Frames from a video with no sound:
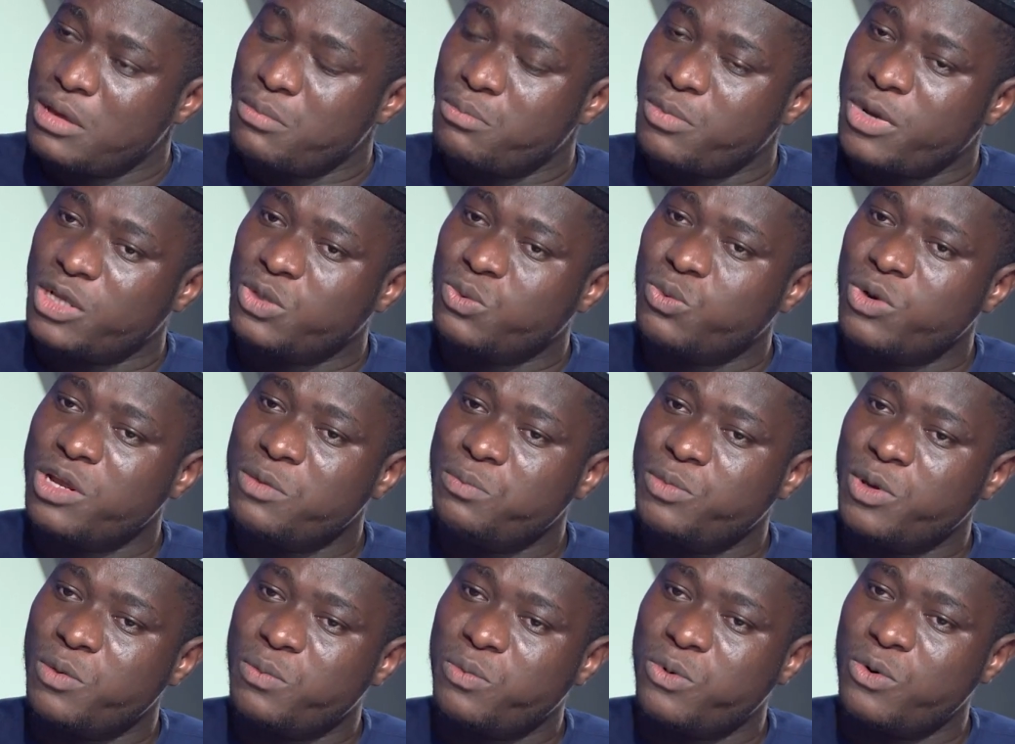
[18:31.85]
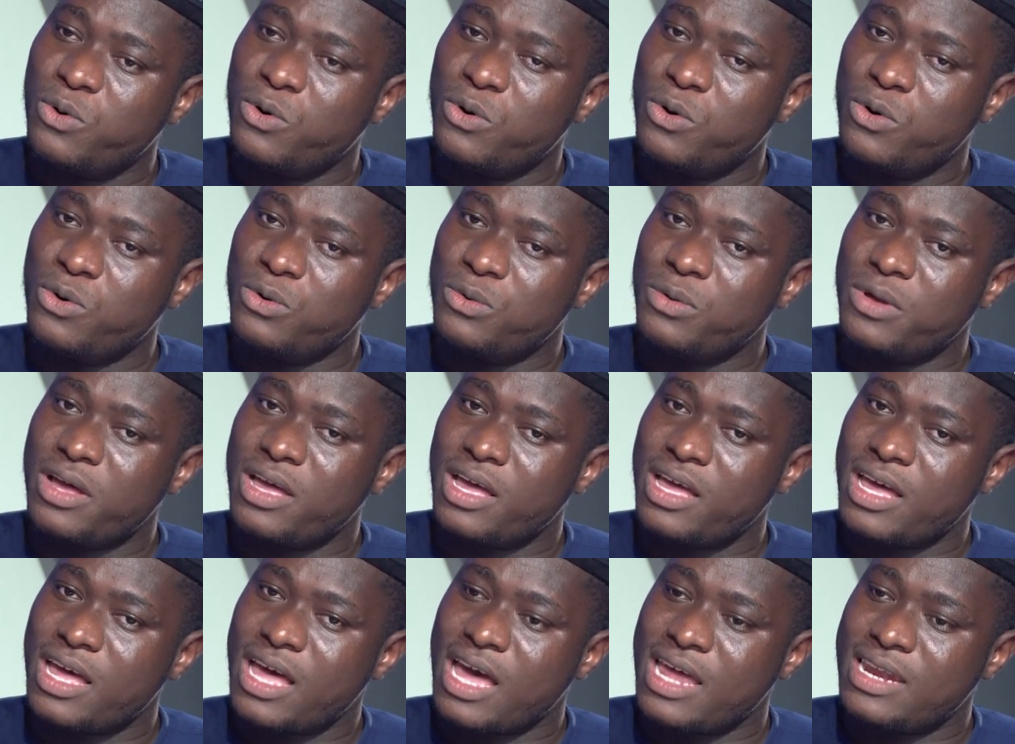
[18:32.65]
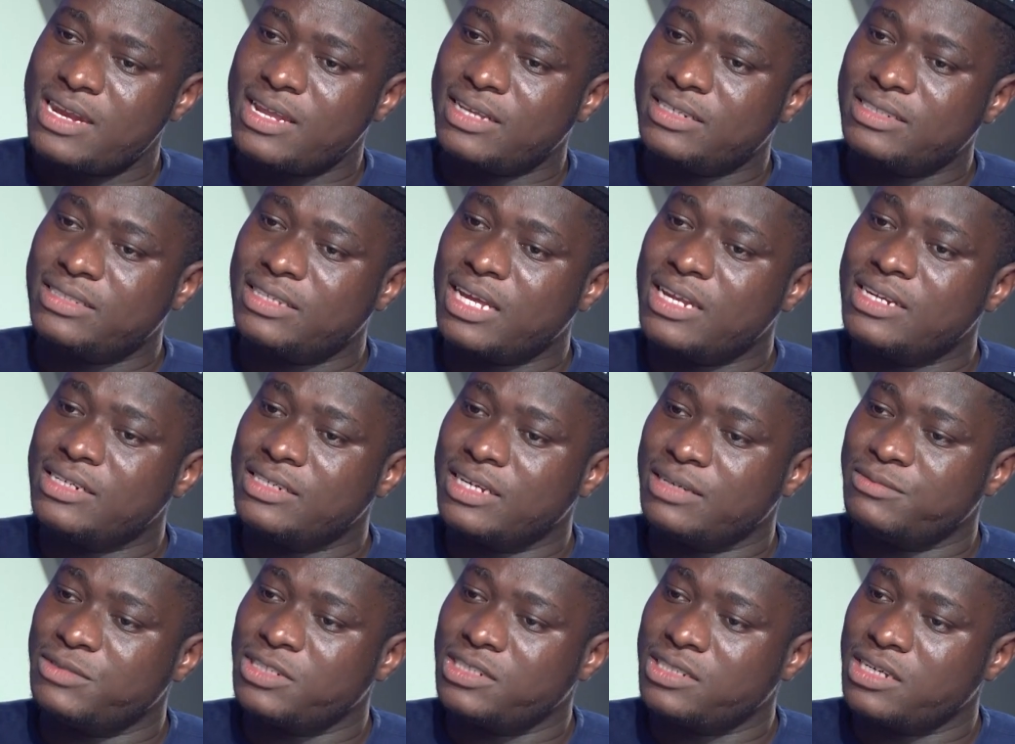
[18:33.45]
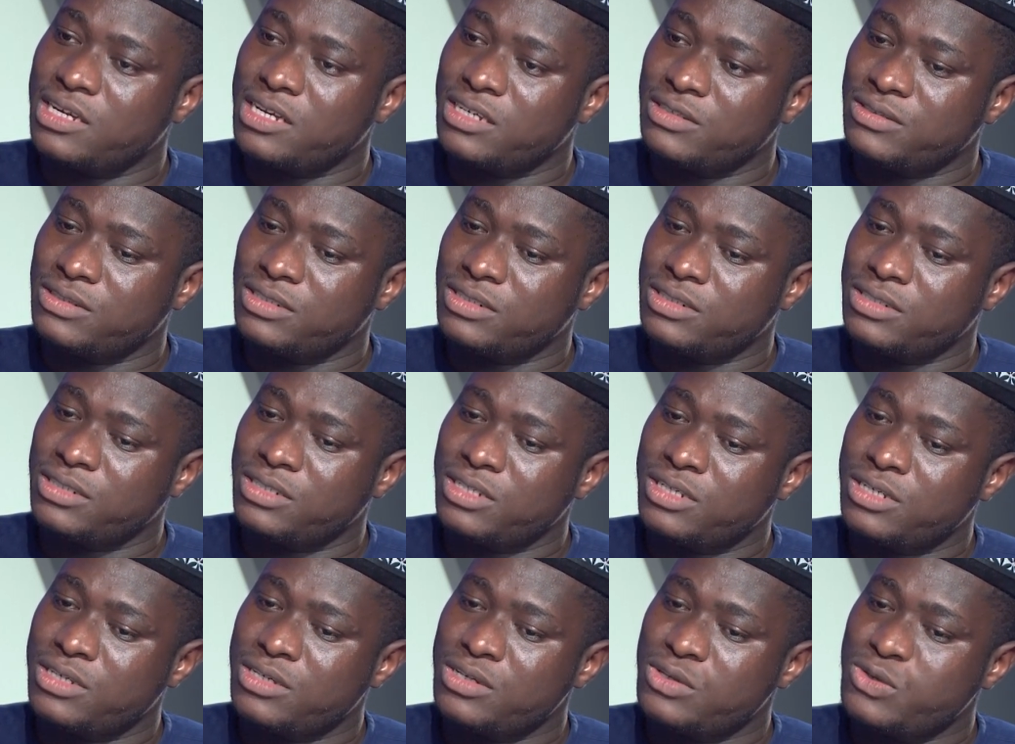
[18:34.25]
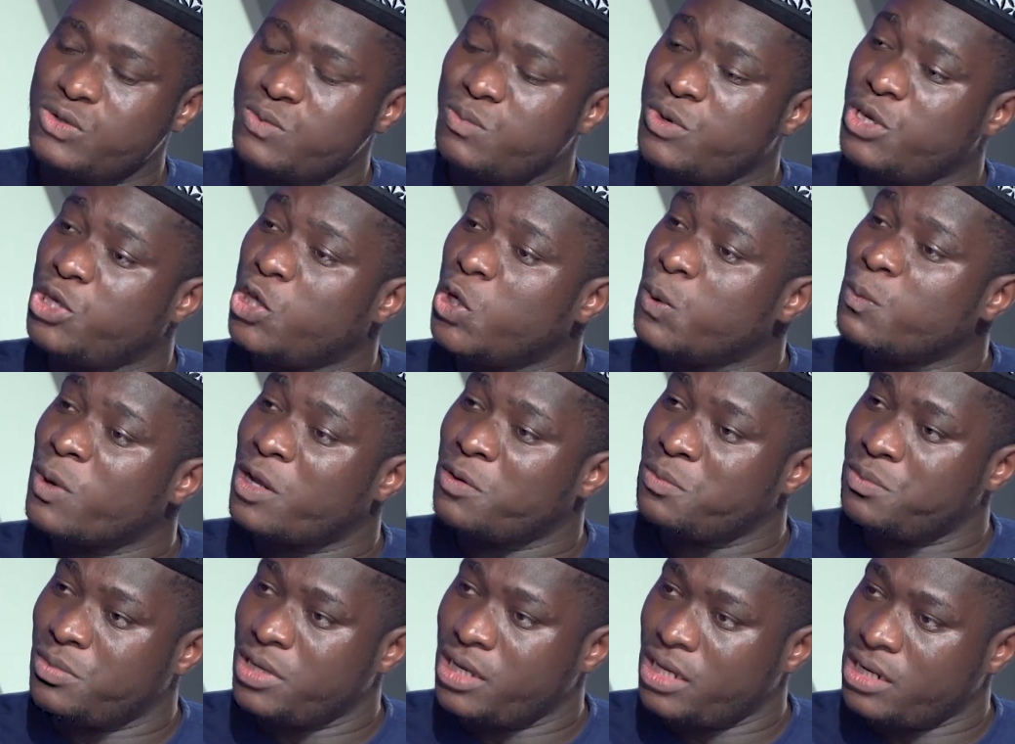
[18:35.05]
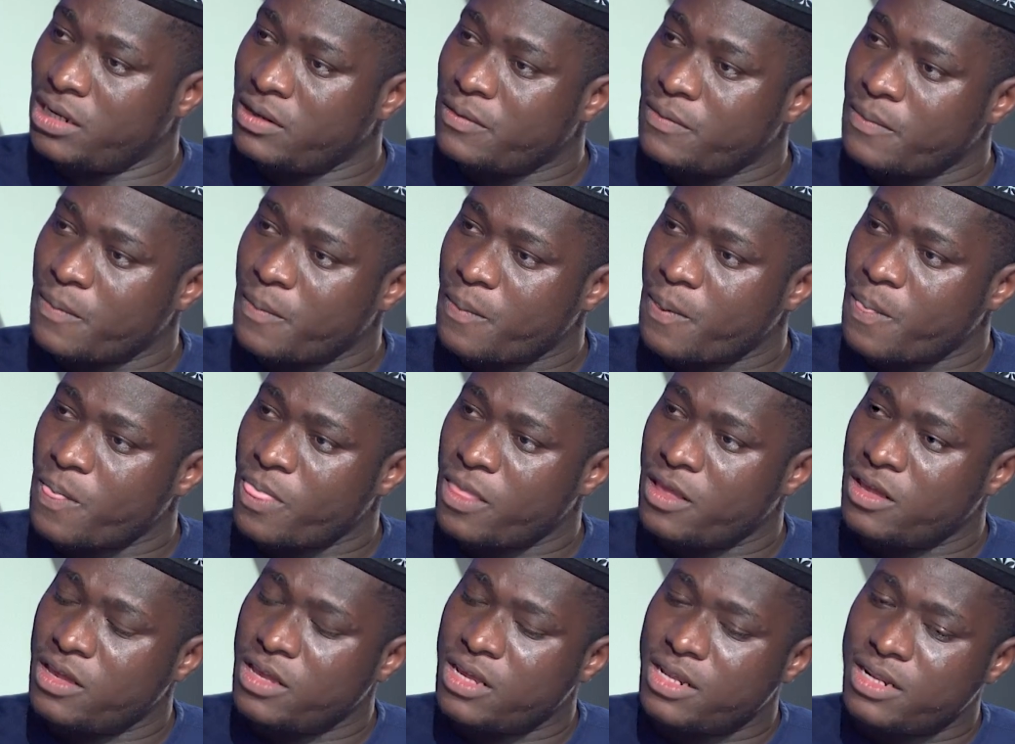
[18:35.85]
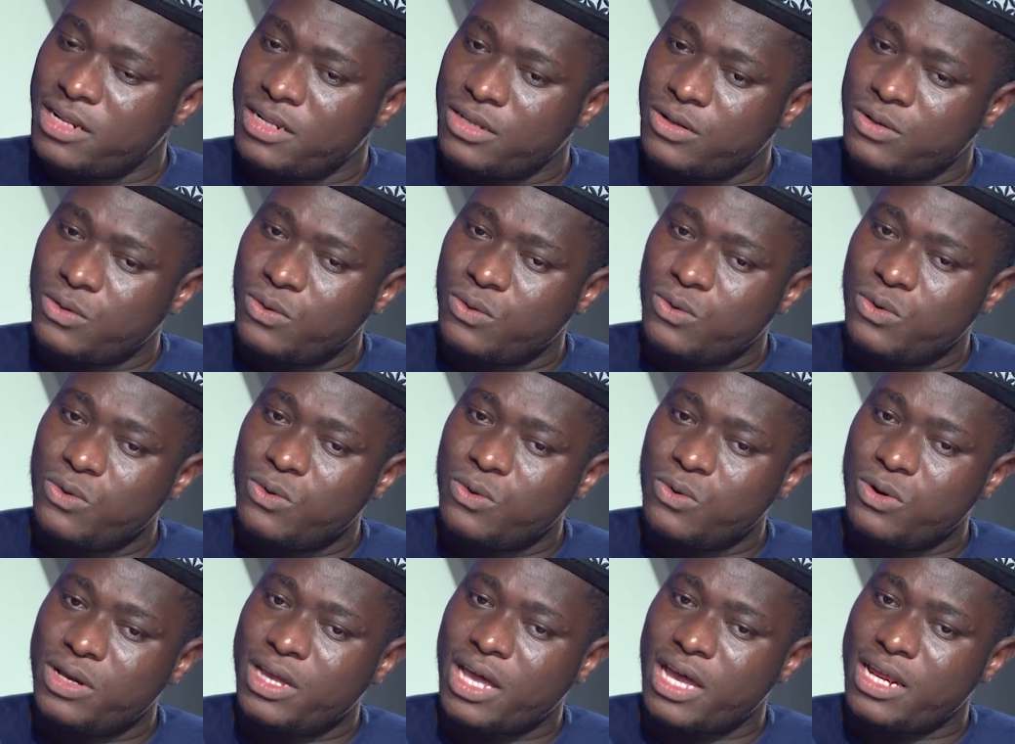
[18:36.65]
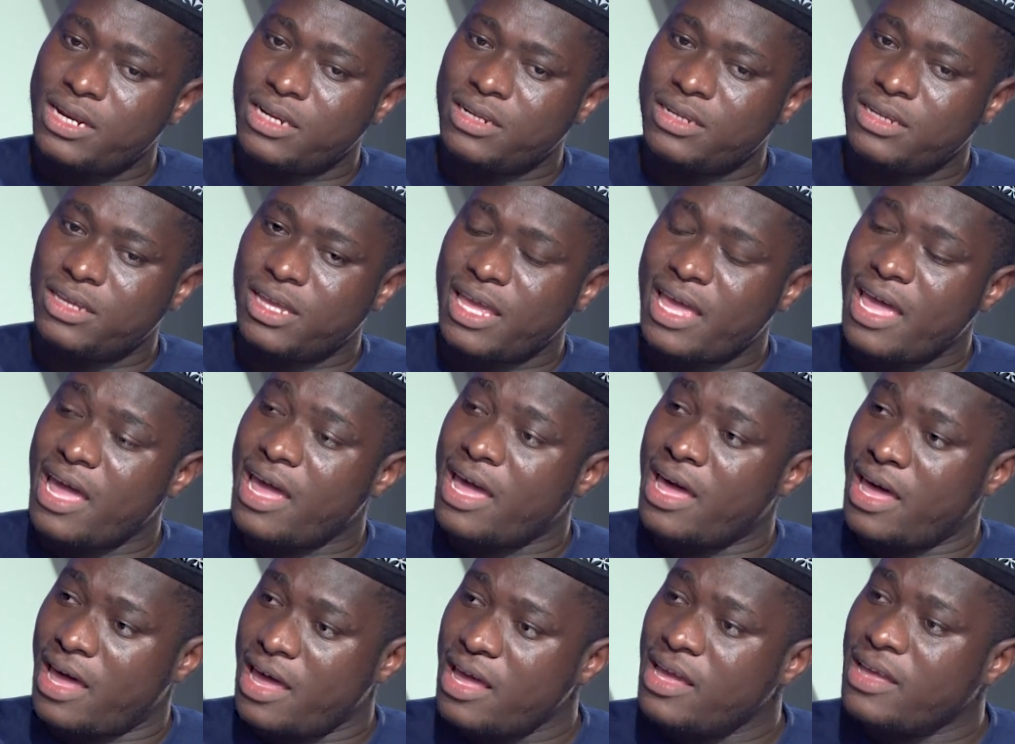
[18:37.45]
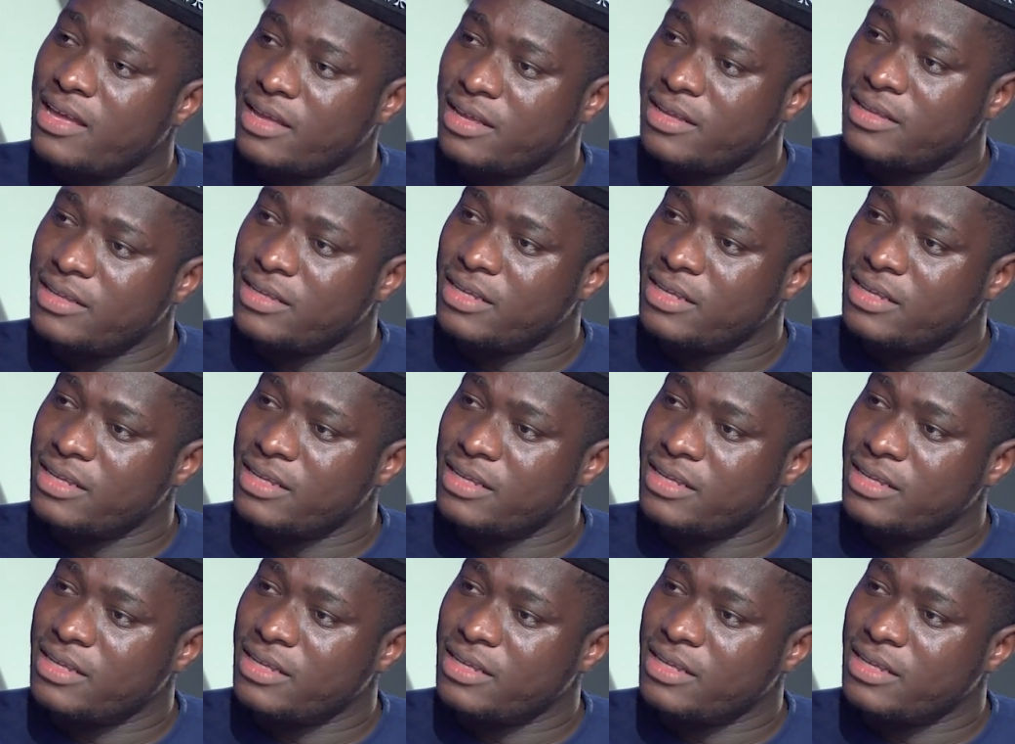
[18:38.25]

But when people understand themselves to be human beings who can err,